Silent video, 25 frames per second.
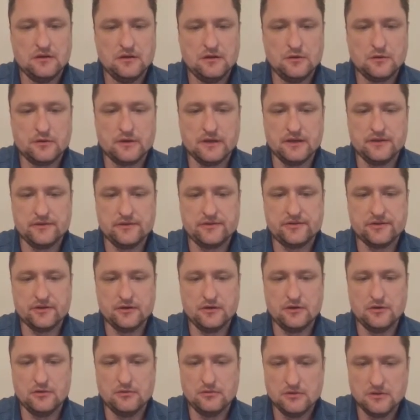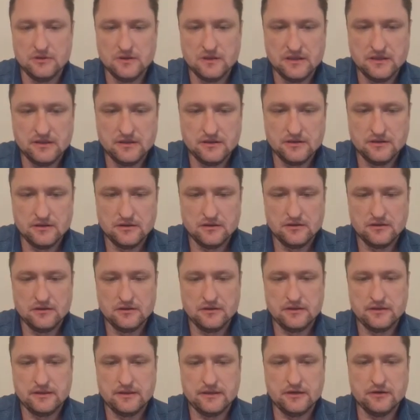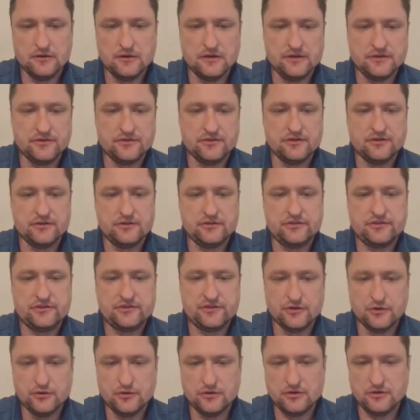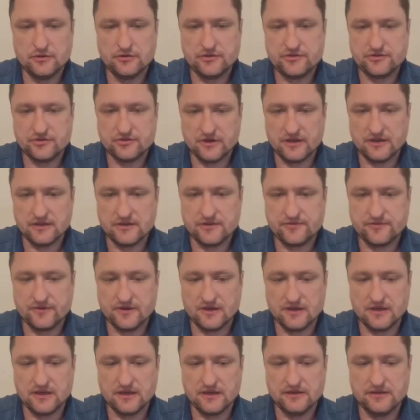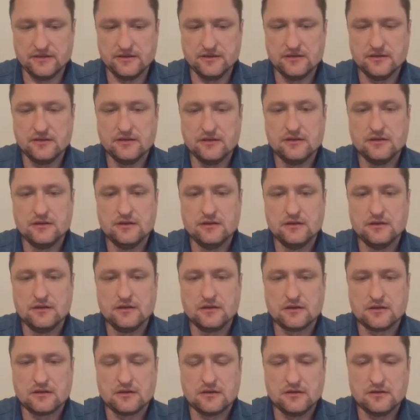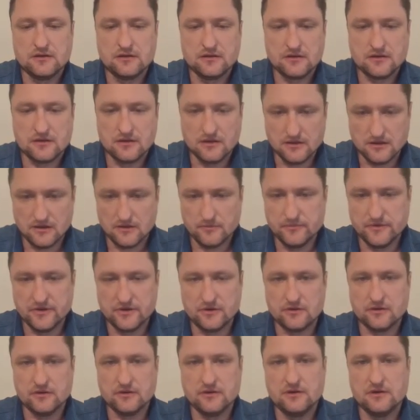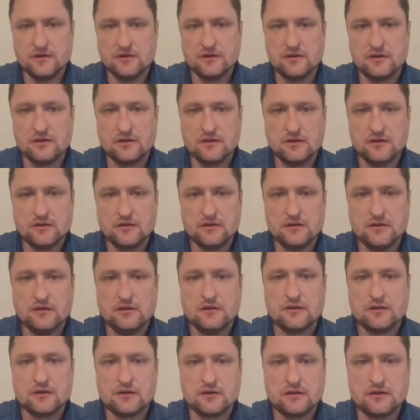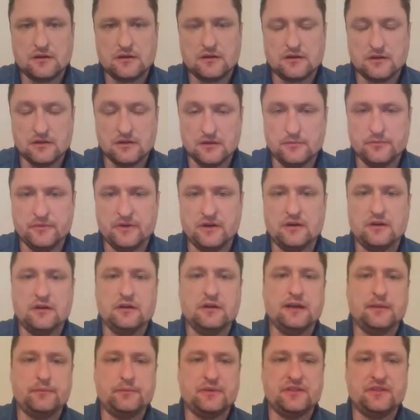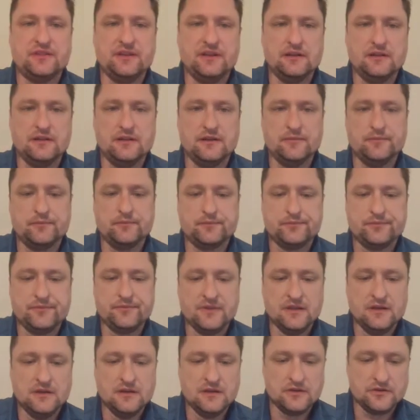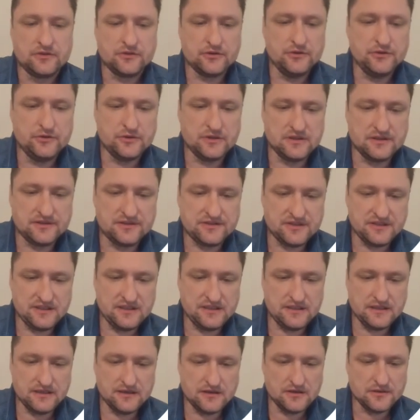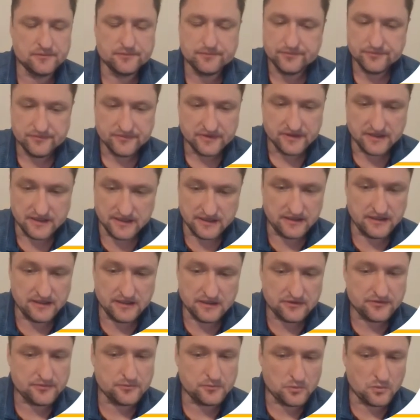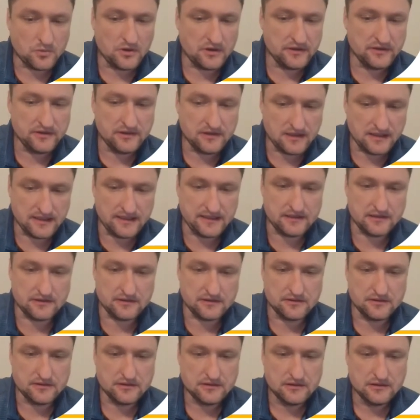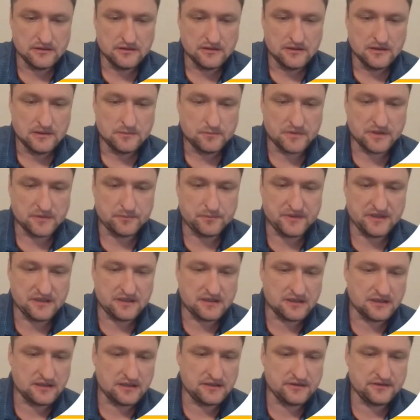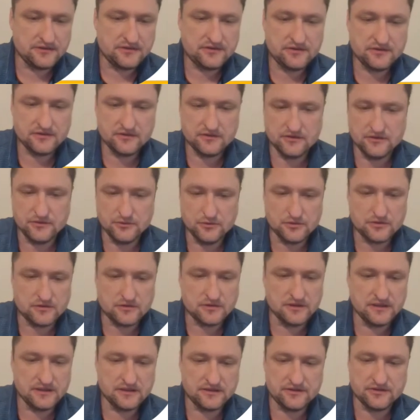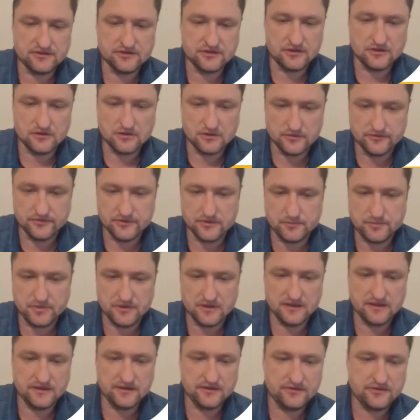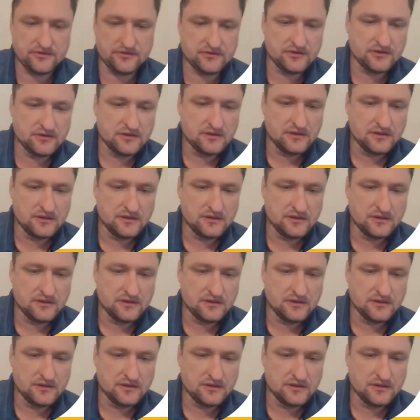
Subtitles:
Okay, so here is pseudostratified columnar epithelium. So you can see here, it is one layer, but because the nucleus is all over the place,